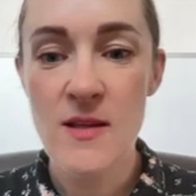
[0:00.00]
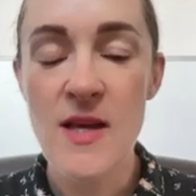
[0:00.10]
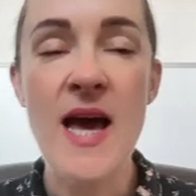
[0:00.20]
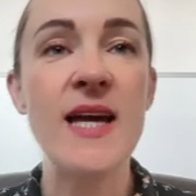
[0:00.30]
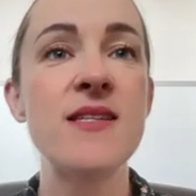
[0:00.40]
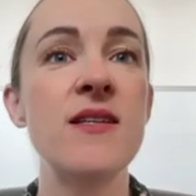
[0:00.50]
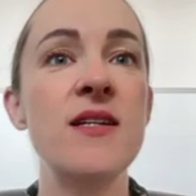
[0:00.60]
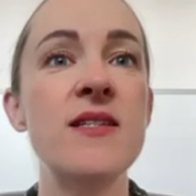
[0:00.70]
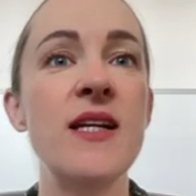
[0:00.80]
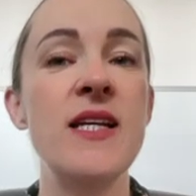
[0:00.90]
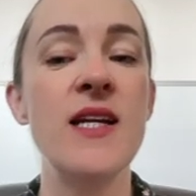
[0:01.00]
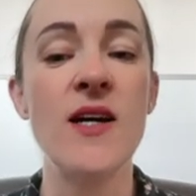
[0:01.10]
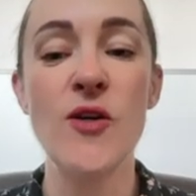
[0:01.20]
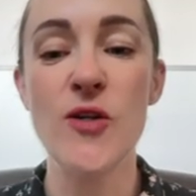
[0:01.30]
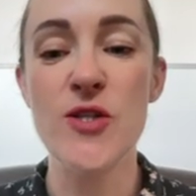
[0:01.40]
Excellent, Alina.
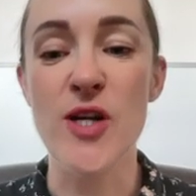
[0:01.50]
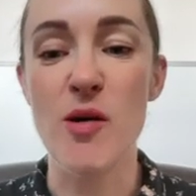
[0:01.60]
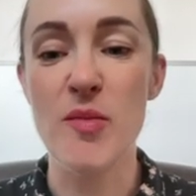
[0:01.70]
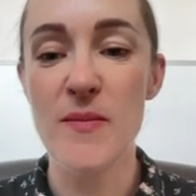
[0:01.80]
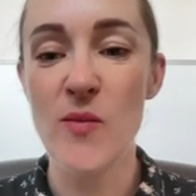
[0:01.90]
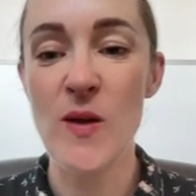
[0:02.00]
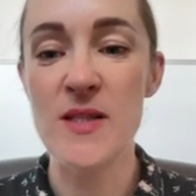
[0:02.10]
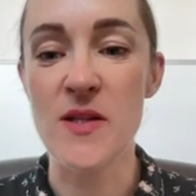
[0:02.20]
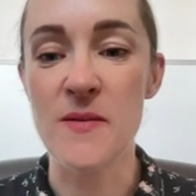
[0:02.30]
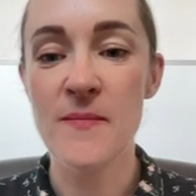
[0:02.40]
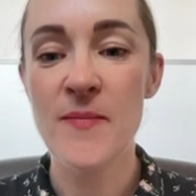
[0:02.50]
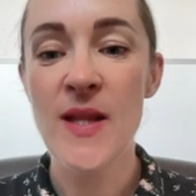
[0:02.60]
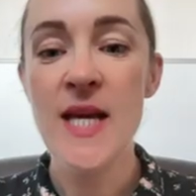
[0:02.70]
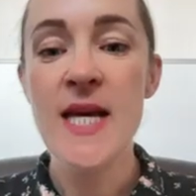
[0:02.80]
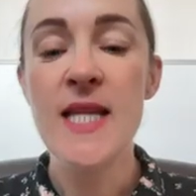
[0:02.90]
Good job. Well done.
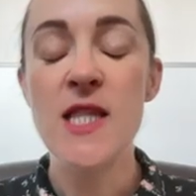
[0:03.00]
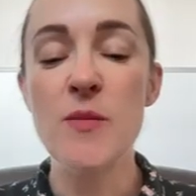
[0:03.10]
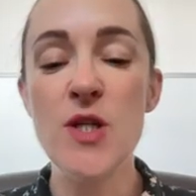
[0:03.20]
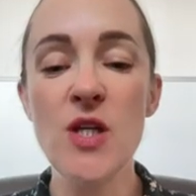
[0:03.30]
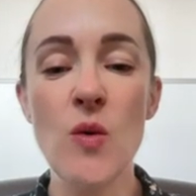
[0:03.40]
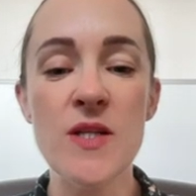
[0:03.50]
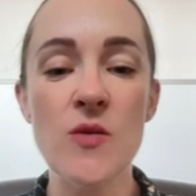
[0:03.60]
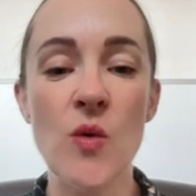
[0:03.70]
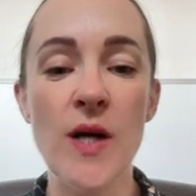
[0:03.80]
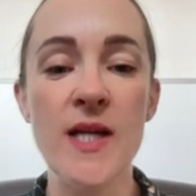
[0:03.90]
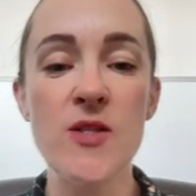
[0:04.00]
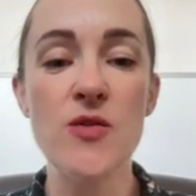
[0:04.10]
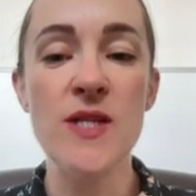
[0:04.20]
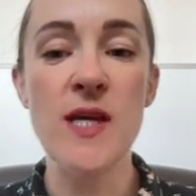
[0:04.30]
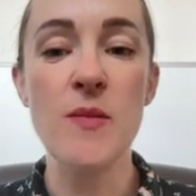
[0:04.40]
The machine wasn't working, so
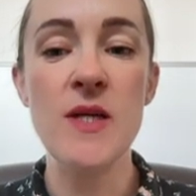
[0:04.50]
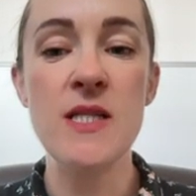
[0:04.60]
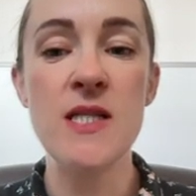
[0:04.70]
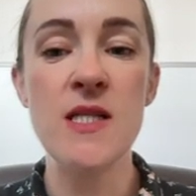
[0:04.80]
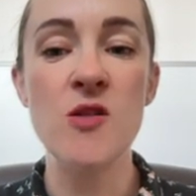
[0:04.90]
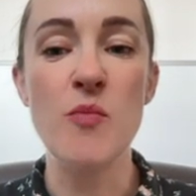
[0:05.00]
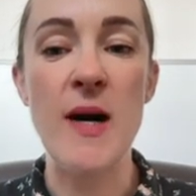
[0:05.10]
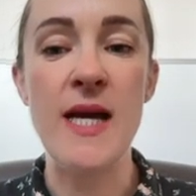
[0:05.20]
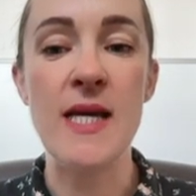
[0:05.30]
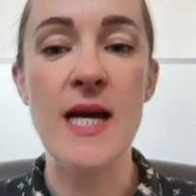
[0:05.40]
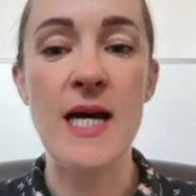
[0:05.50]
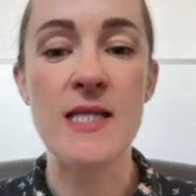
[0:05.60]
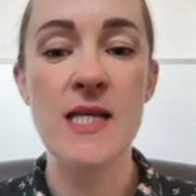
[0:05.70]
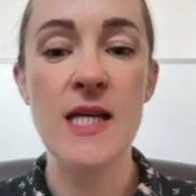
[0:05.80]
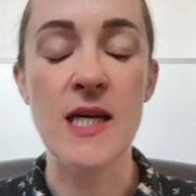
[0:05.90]
Damien didn't buy a
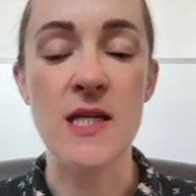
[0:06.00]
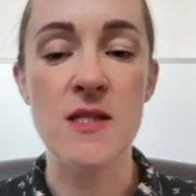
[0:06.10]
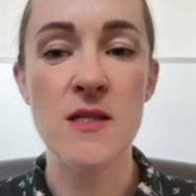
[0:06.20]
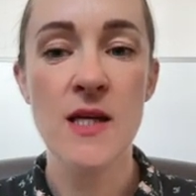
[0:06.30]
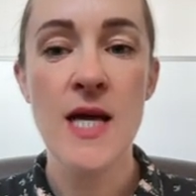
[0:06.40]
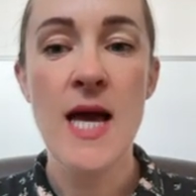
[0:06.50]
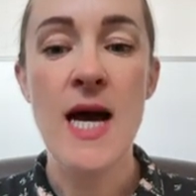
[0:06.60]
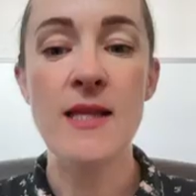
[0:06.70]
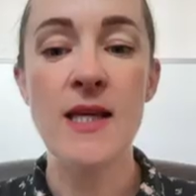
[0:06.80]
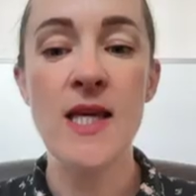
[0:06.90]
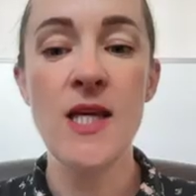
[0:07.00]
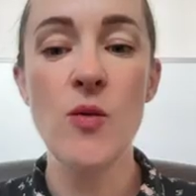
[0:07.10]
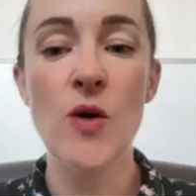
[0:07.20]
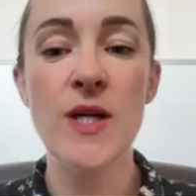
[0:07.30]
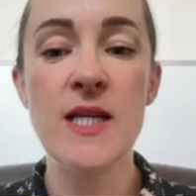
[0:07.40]
ticket. And the key
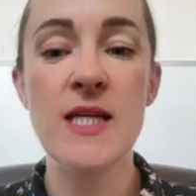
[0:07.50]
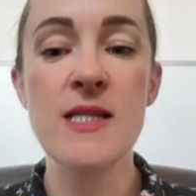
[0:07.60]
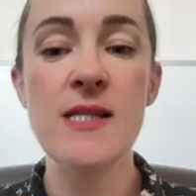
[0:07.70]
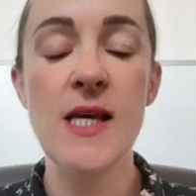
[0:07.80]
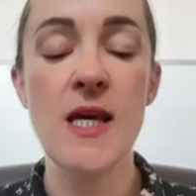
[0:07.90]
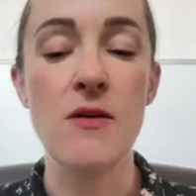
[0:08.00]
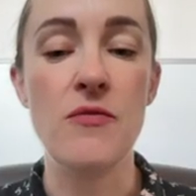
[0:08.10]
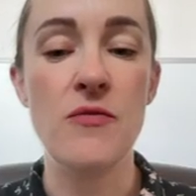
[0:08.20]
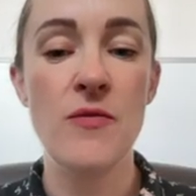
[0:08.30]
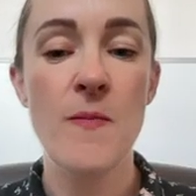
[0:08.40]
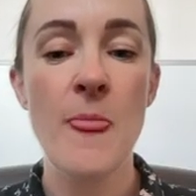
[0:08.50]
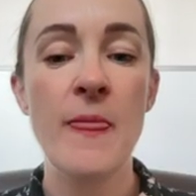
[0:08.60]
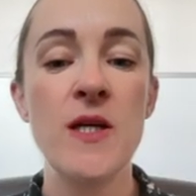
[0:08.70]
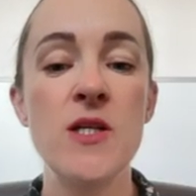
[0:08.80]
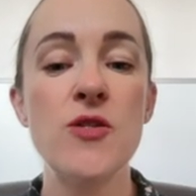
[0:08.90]
word is if.
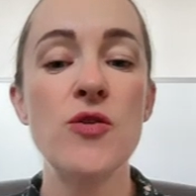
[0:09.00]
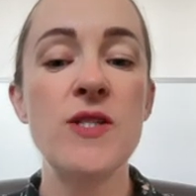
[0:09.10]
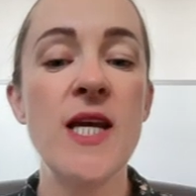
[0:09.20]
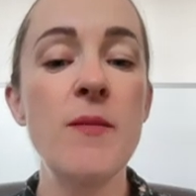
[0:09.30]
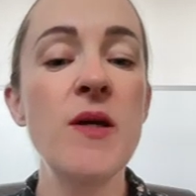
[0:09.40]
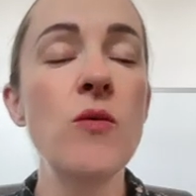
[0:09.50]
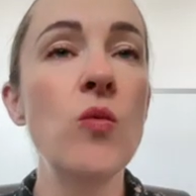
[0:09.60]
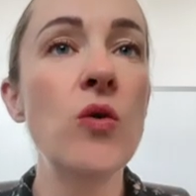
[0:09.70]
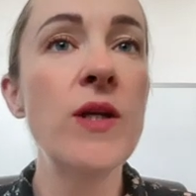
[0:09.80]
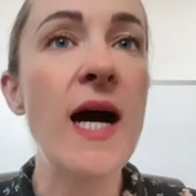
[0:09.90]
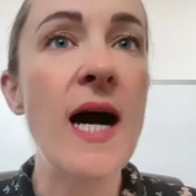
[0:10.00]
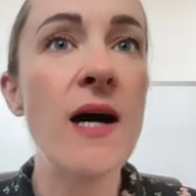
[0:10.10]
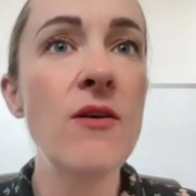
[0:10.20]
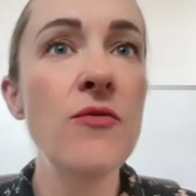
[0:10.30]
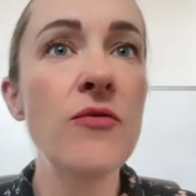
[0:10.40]
So Damien would
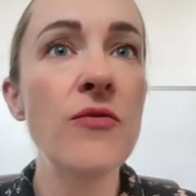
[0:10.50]
have,